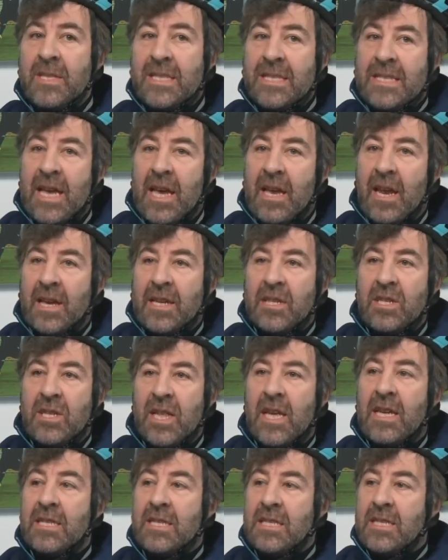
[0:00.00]
mistake? Like in
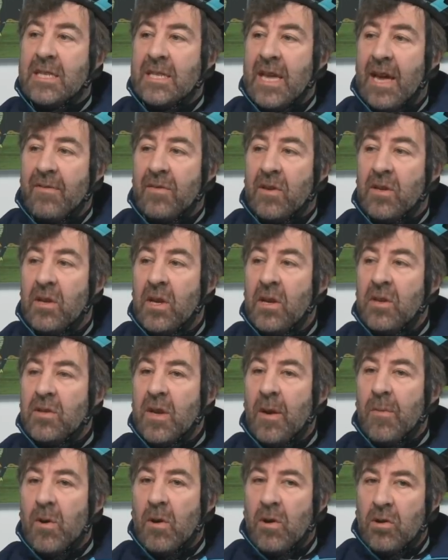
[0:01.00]
2007,
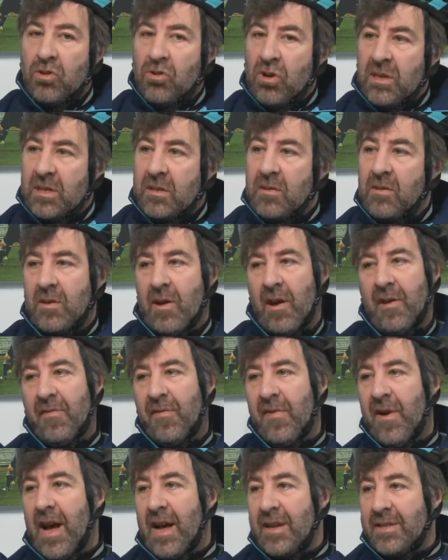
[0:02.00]
do remember O'Driscoll got
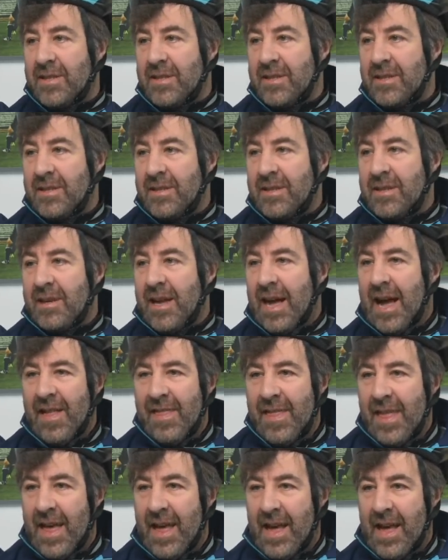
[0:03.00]
fat? Yeah.
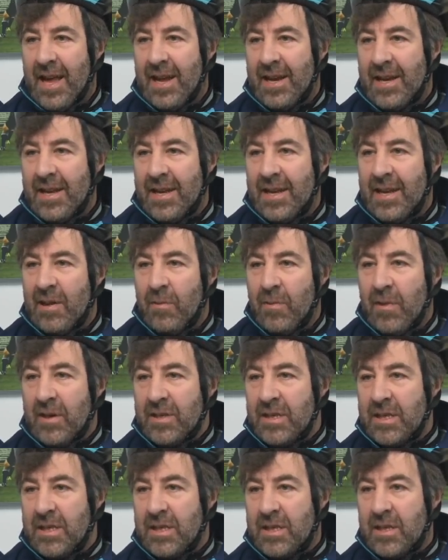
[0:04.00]
And then yeah, he, he
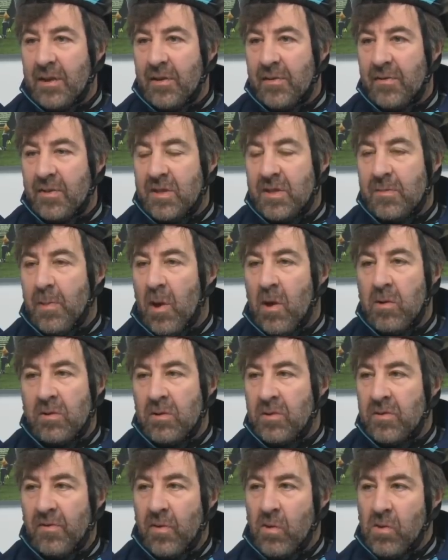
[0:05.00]
wasn't the
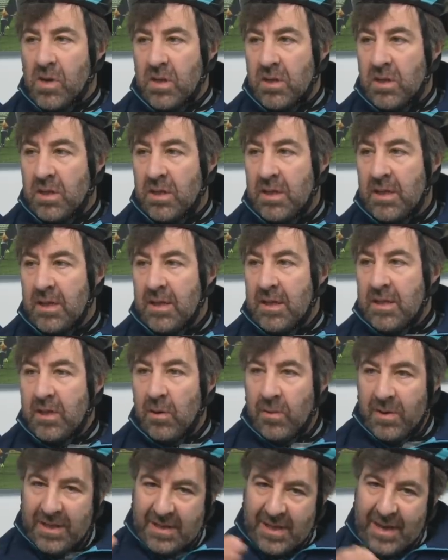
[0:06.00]
potent force.
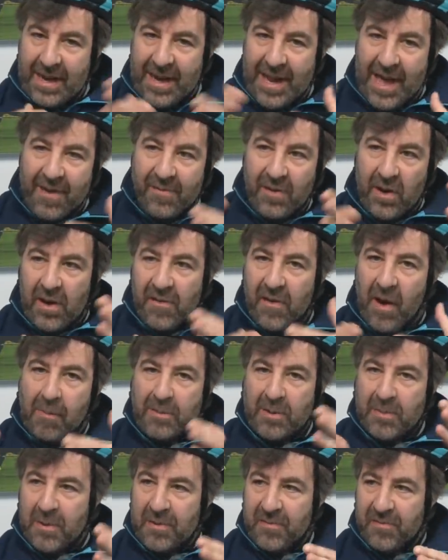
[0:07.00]
So there's a level of
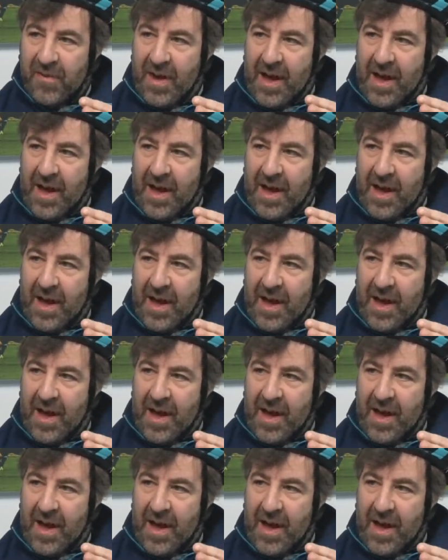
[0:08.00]
optimum